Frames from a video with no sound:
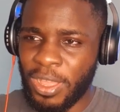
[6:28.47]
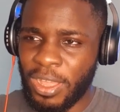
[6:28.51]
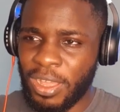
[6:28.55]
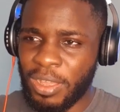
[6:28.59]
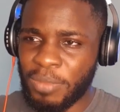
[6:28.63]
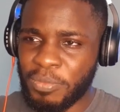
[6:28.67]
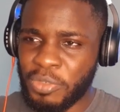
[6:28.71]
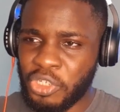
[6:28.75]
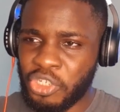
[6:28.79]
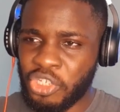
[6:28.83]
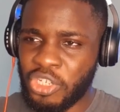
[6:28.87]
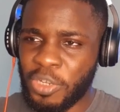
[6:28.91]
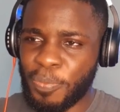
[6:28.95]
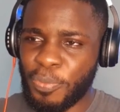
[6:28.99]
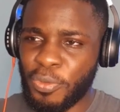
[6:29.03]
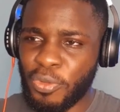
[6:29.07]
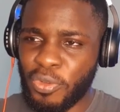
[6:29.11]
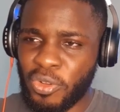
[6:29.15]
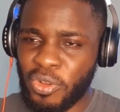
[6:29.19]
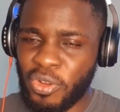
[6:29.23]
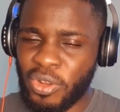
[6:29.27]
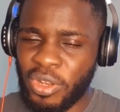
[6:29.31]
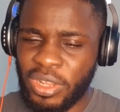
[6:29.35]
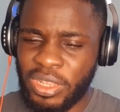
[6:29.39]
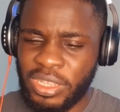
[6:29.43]

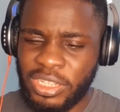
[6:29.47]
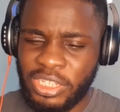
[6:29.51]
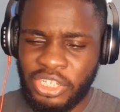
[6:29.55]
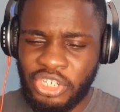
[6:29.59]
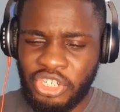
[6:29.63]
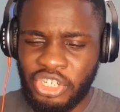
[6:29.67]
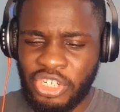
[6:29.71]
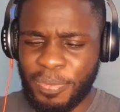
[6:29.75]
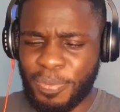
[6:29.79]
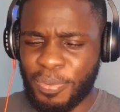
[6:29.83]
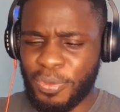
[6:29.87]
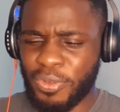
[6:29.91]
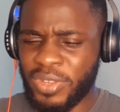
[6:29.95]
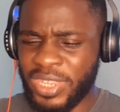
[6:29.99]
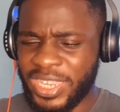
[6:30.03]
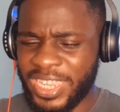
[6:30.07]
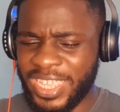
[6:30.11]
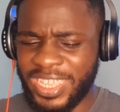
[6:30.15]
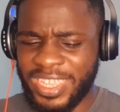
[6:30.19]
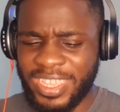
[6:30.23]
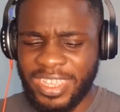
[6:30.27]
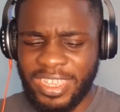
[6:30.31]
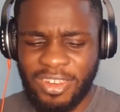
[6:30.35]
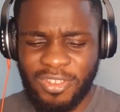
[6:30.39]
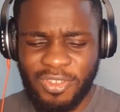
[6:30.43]
strip you
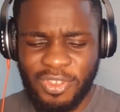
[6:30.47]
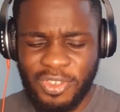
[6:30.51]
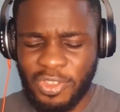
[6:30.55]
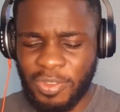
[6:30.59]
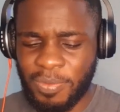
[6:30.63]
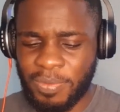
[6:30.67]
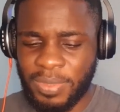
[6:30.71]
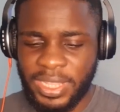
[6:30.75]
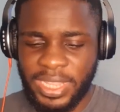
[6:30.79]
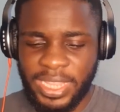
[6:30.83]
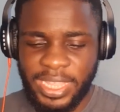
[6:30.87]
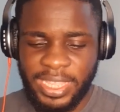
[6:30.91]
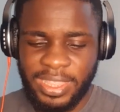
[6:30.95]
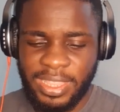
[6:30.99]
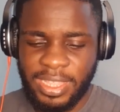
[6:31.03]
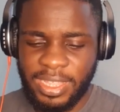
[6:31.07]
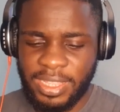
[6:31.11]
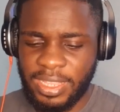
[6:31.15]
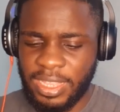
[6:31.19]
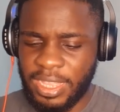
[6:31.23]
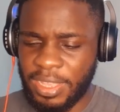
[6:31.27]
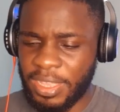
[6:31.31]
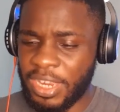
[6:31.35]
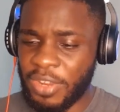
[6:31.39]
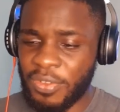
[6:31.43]
naked or something like
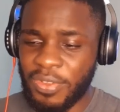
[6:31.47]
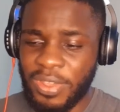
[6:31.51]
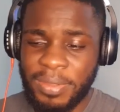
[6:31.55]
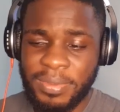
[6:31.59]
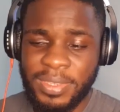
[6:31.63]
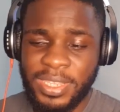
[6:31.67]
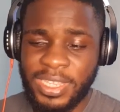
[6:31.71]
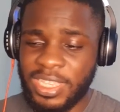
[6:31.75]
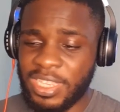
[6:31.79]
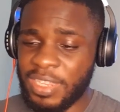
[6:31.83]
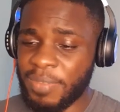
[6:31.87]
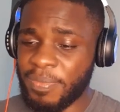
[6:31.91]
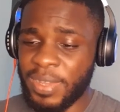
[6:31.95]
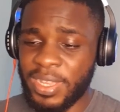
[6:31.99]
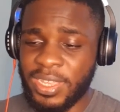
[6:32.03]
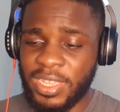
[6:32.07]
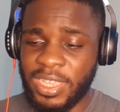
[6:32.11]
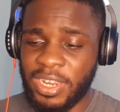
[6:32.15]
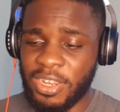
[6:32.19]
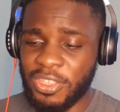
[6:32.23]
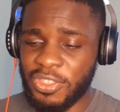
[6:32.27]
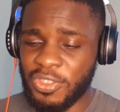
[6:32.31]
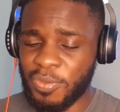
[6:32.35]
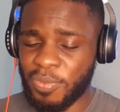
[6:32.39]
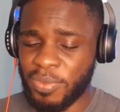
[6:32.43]
that. Anyway, I'm taking it back a
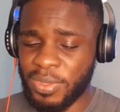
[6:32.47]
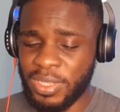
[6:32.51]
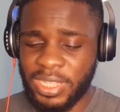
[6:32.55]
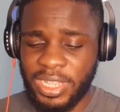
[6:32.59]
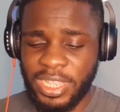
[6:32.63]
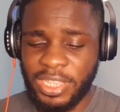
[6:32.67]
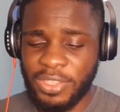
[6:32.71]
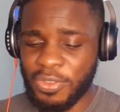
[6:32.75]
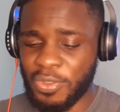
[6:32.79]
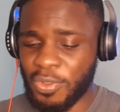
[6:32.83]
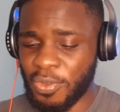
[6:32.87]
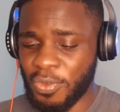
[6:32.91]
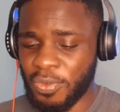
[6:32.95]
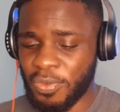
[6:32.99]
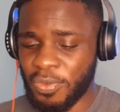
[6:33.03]
little bit. Let's go.